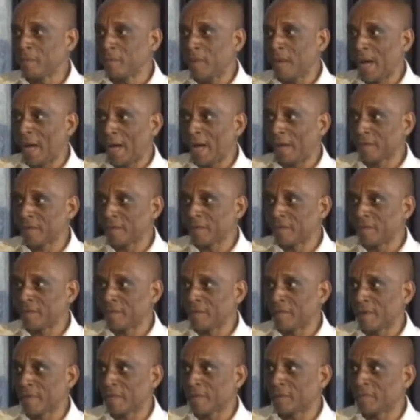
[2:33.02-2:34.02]
path of
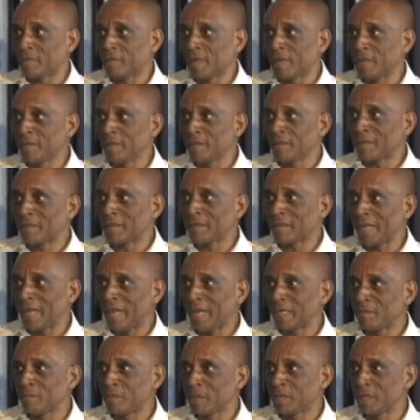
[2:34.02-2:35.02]
development
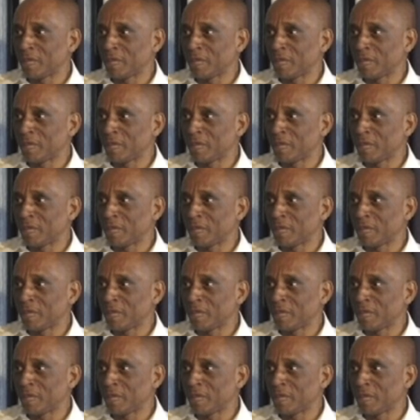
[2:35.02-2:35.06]
and